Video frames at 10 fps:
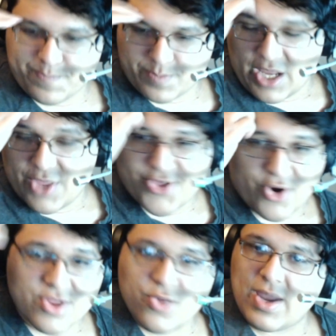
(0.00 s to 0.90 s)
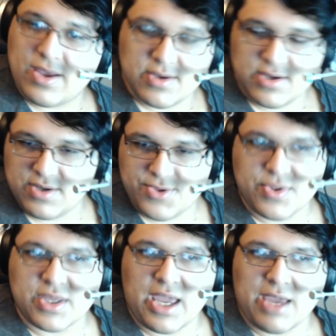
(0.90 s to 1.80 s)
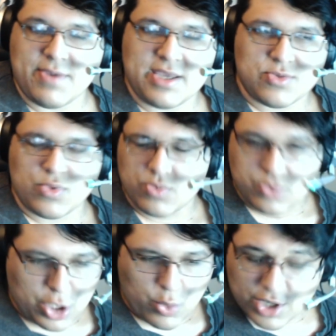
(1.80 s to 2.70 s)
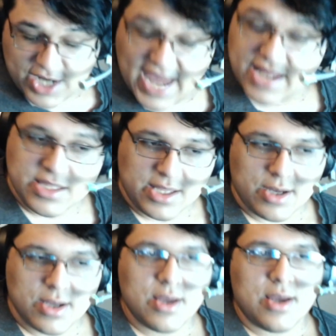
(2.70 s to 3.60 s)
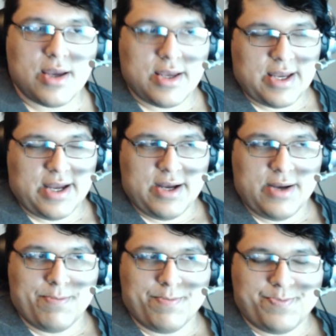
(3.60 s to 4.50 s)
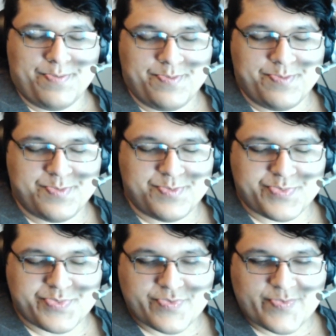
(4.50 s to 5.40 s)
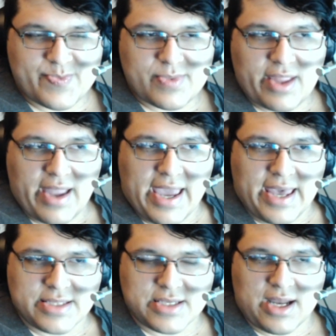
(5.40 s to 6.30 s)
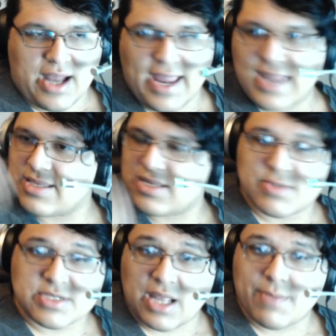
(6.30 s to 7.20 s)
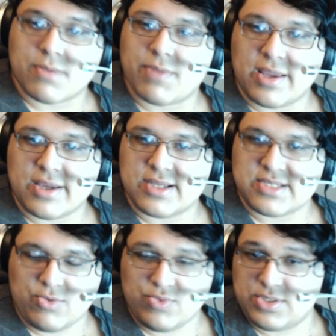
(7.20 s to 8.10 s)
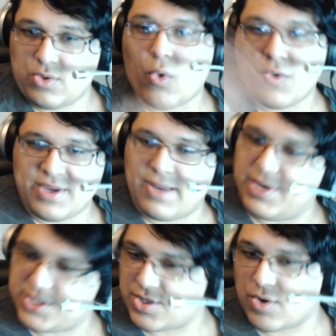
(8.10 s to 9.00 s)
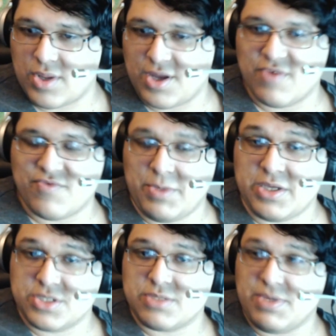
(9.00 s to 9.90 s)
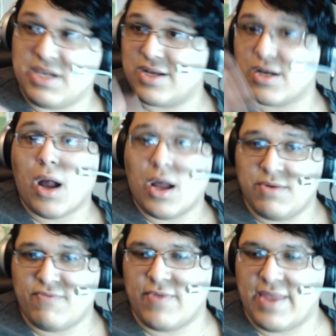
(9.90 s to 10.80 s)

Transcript: a third of the way through the game, and we're getting there. Um, and I ended up stopping playing because it was the whole thing I mentioned earlier of me just being gone for that